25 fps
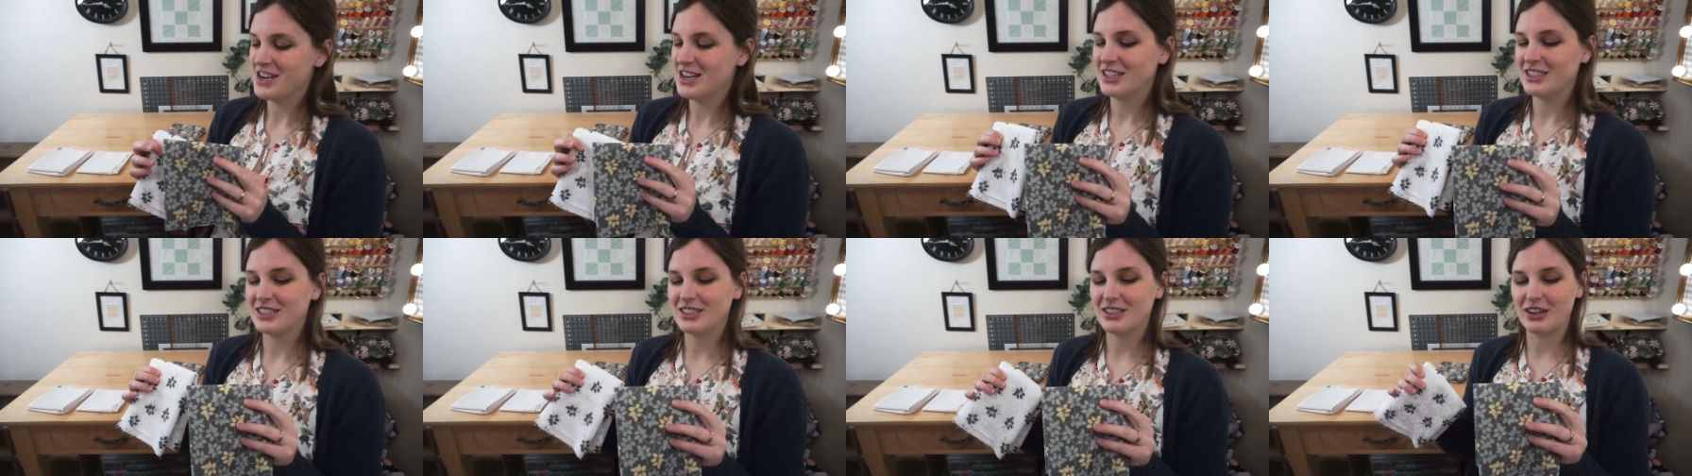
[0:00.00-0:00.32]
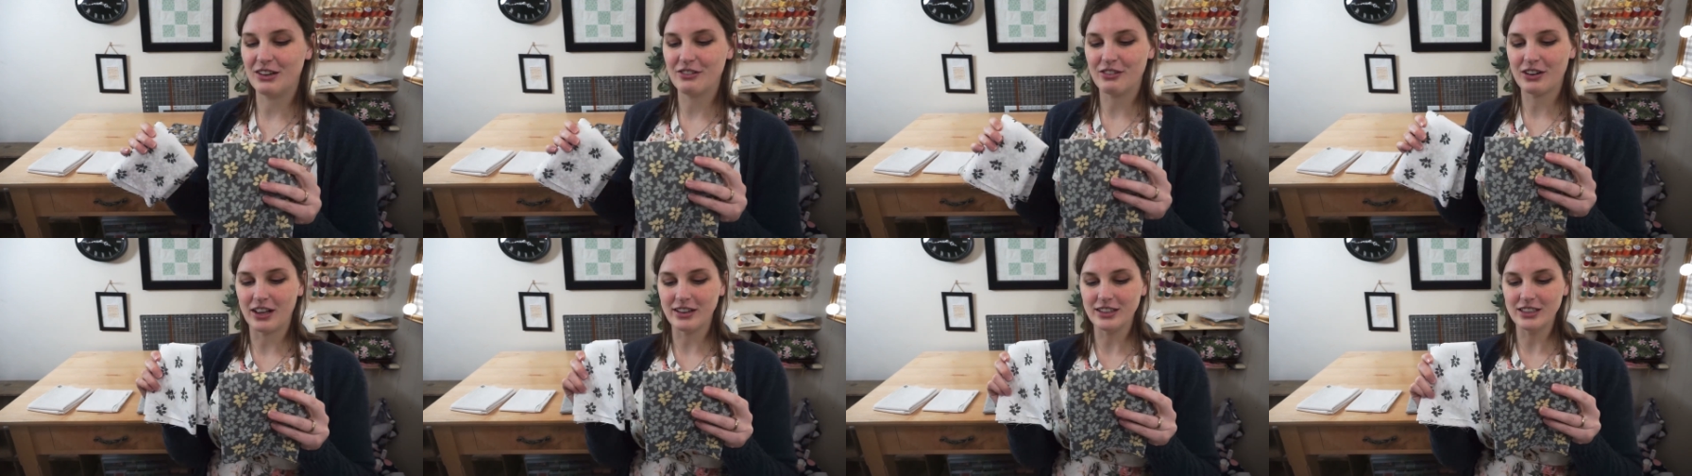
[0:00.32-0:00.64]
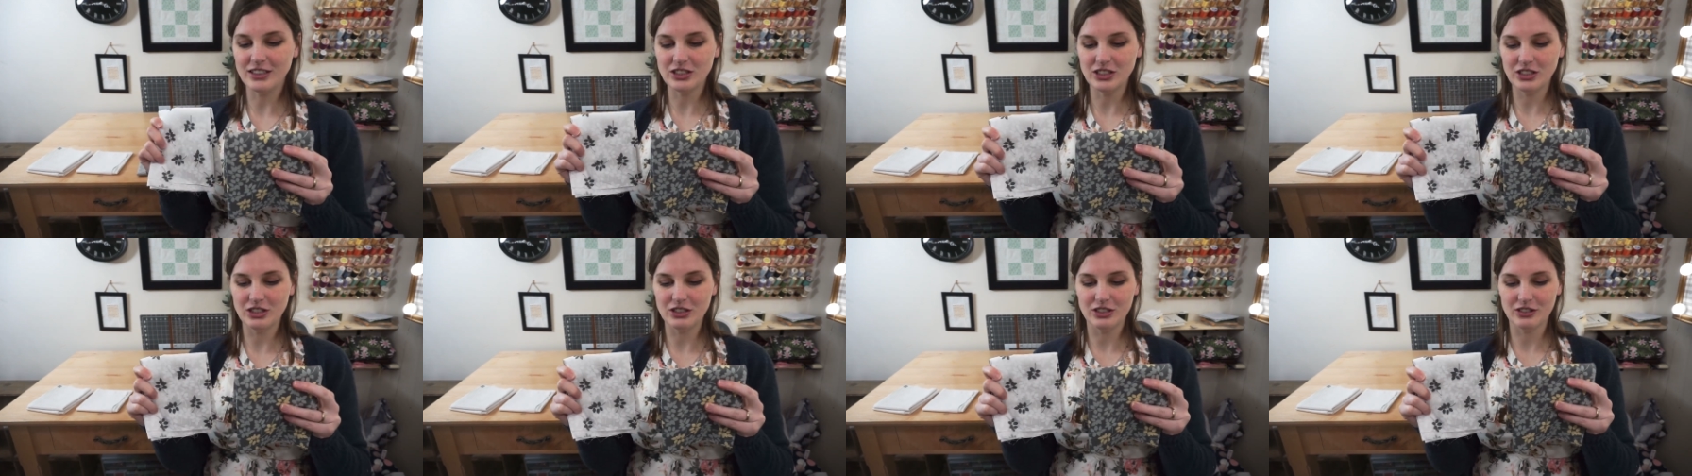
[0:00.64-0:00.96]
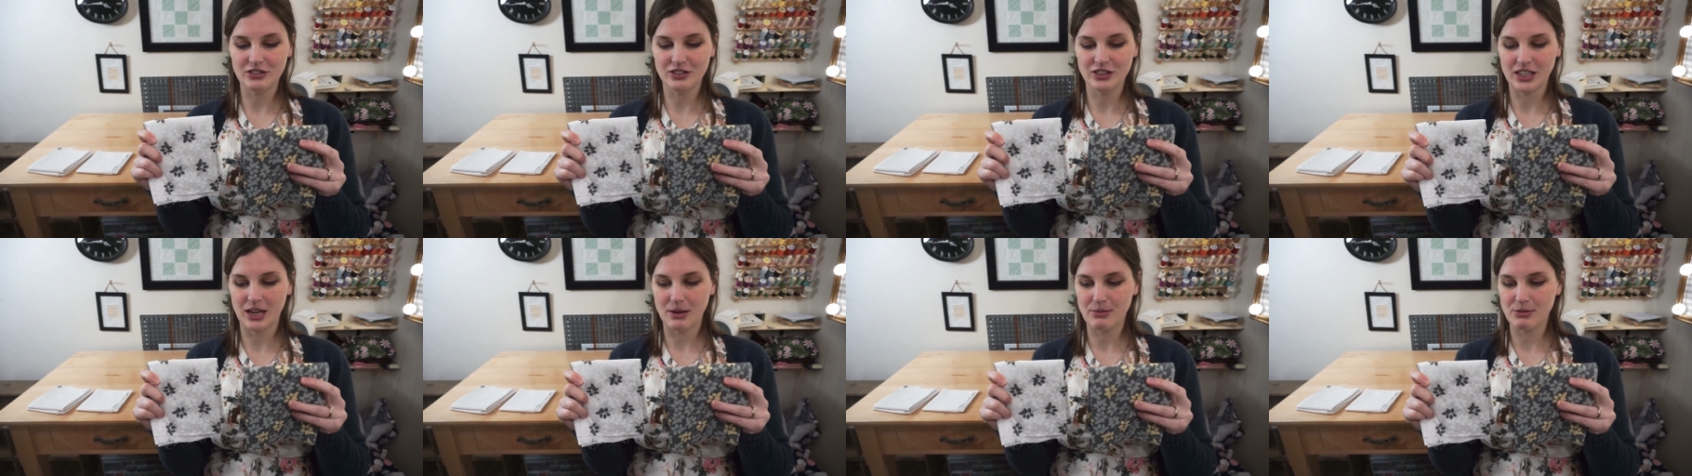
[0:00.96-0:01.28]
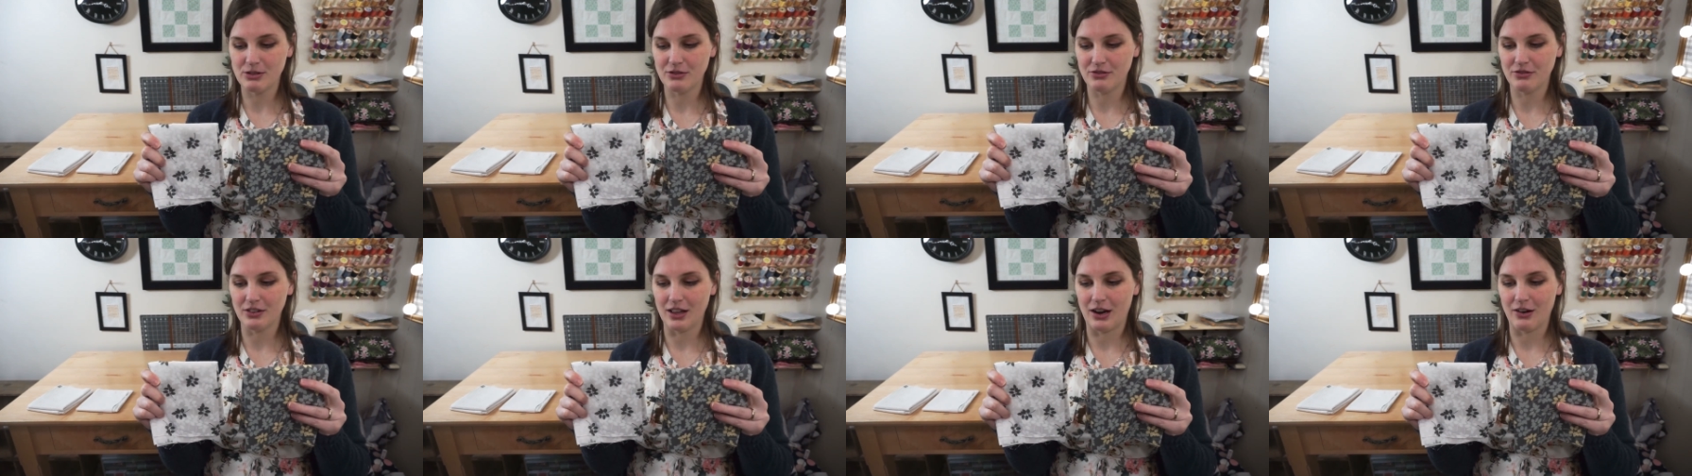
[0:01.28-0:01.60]
So I've got these 2 different types
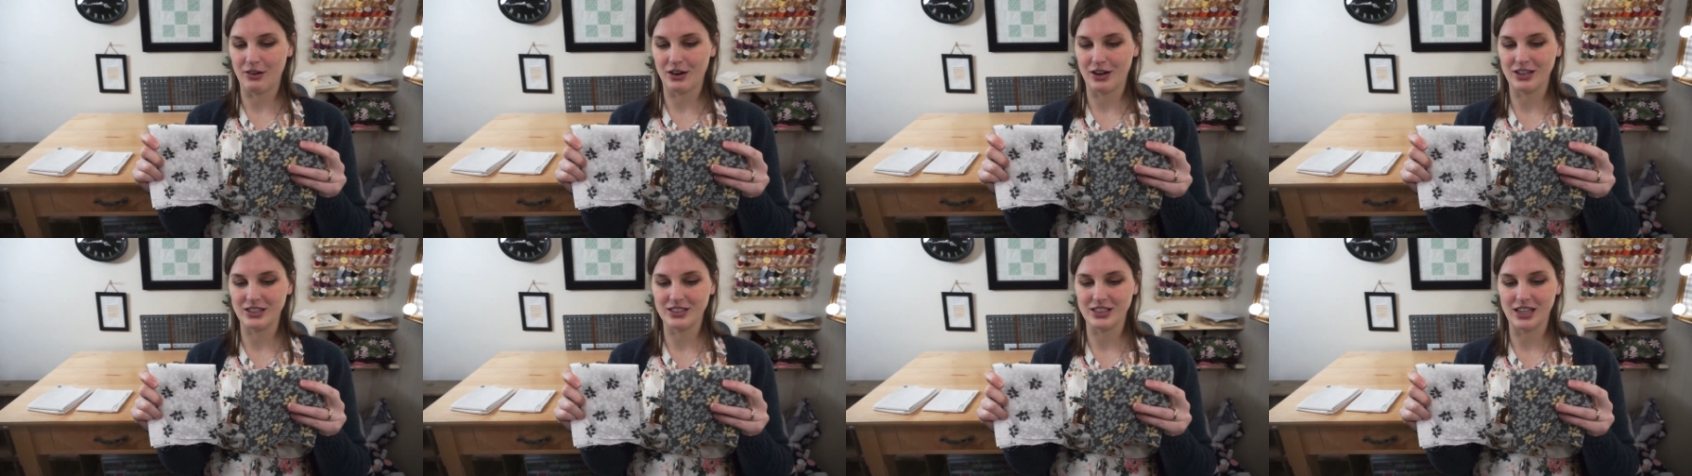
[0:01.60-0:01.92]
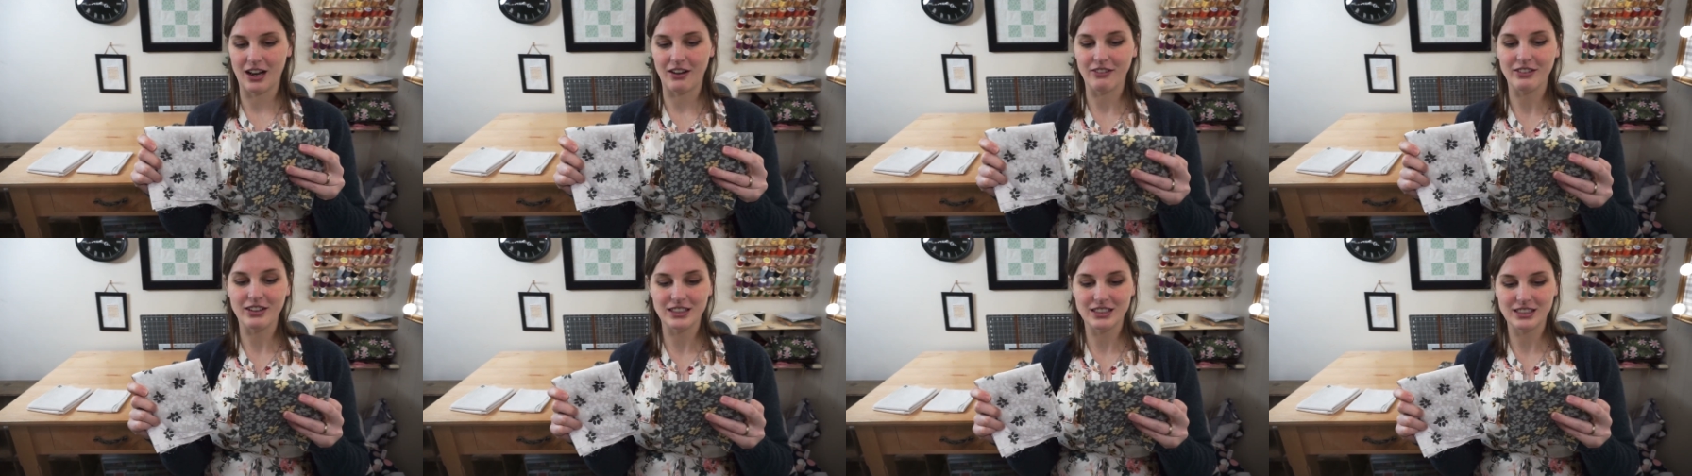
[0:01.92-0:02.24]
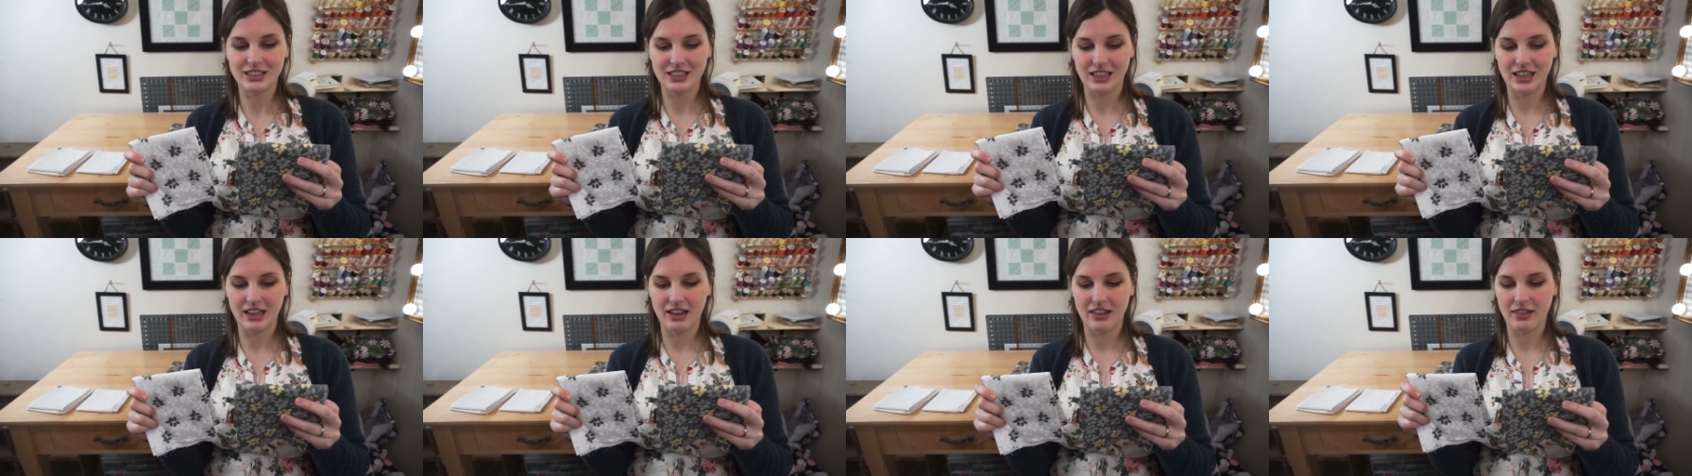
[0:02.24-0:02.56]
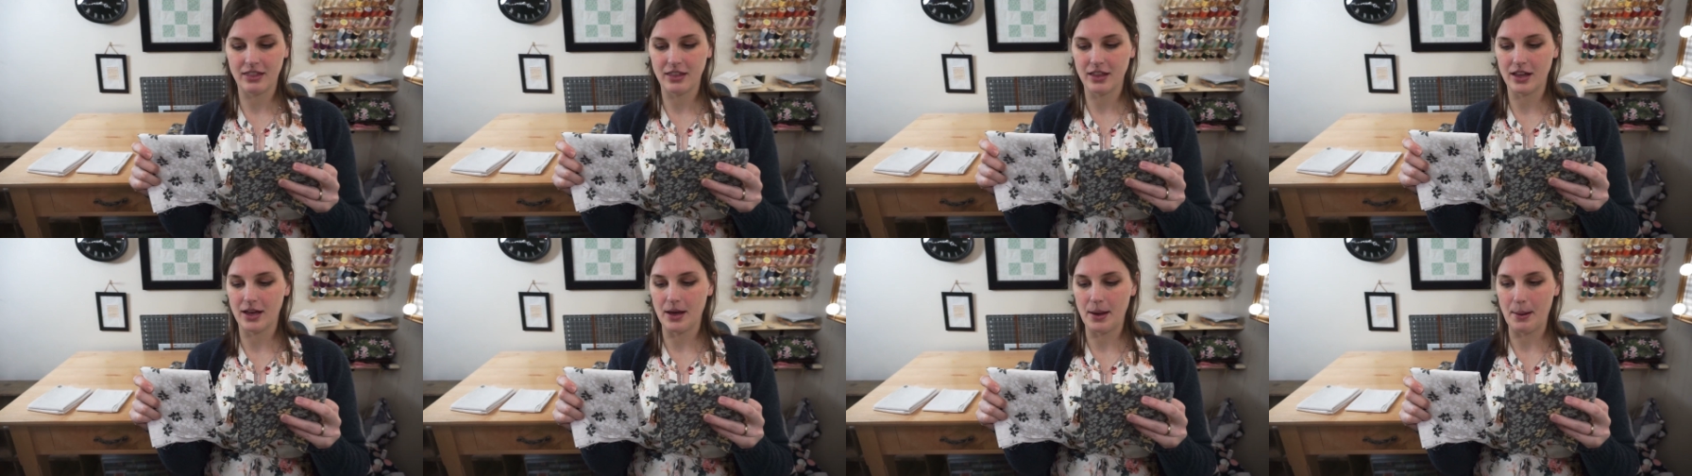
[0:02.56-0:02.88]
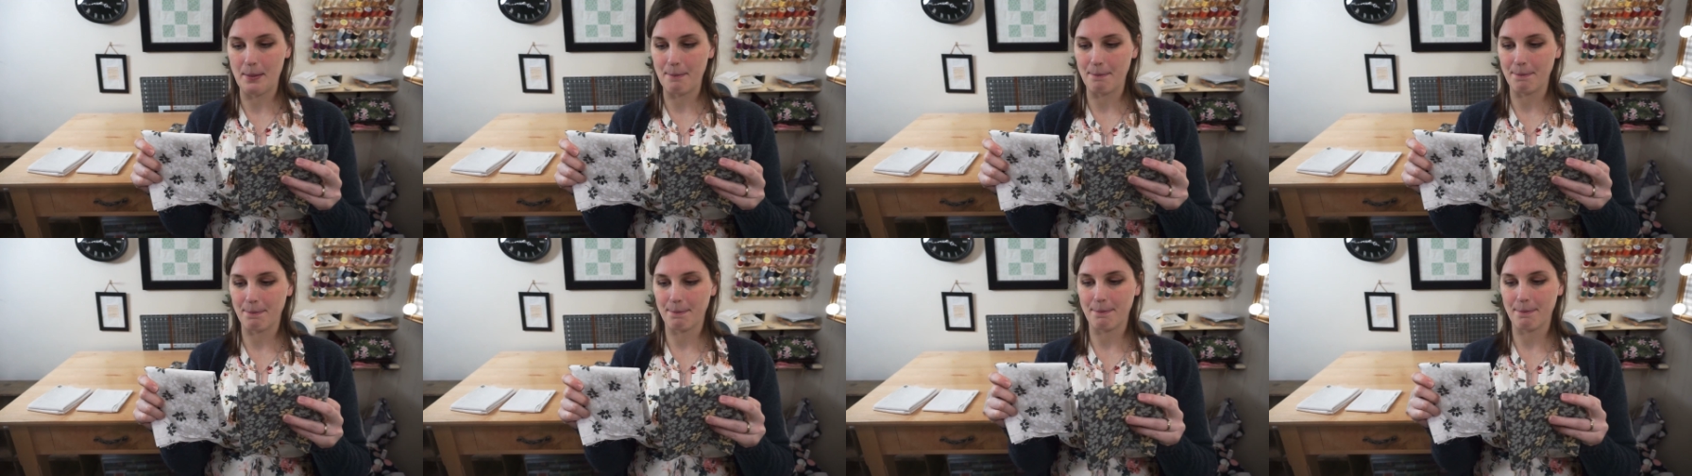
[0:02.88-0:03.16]
of flowers. Obviously the